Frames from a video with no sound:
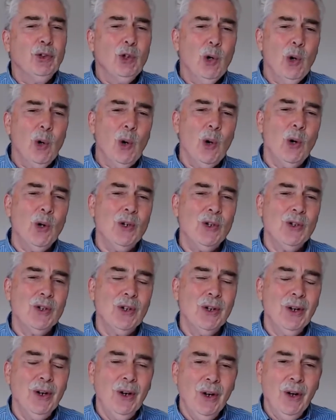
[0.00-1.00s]
God,
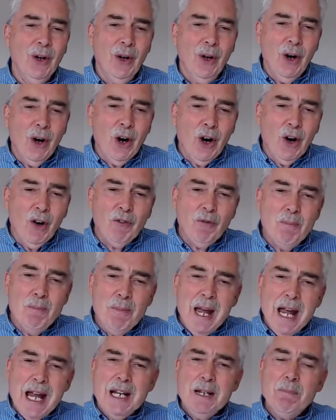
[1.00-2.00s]
of
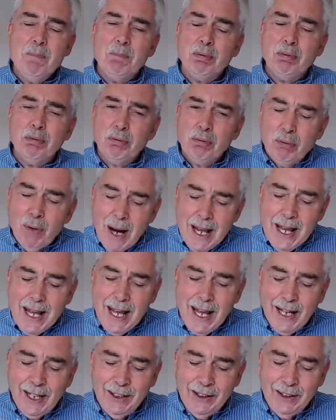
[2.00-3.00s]
men
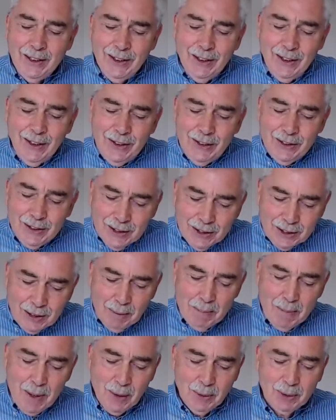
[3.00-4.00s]
praying to the
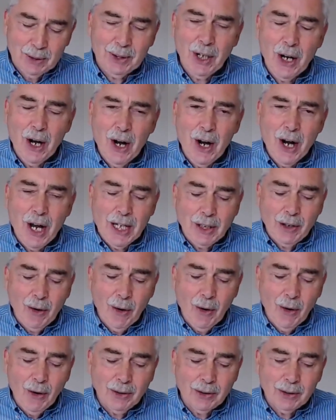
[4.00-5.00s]
Most High
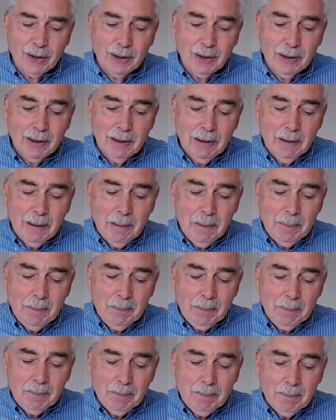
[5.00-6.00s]
God.
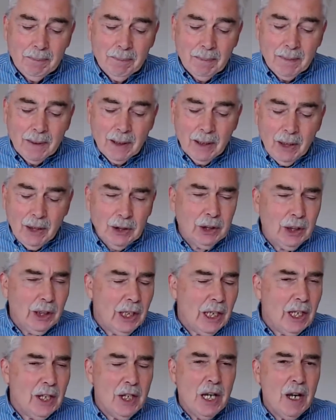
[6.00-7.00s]
You
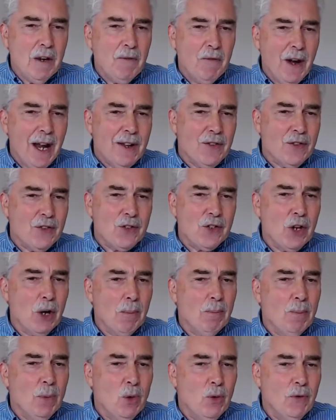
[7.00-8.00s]
see, the events are
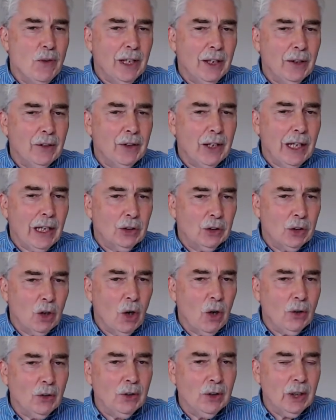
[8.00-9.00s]
moving things
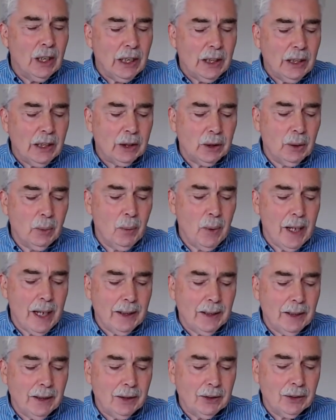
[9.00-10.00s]
on in his
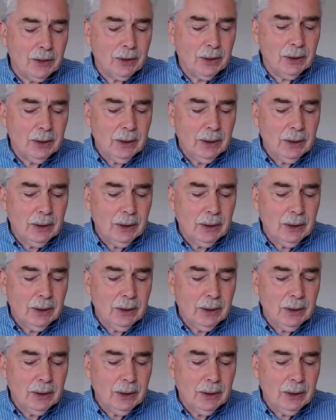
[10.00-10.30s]
awareness.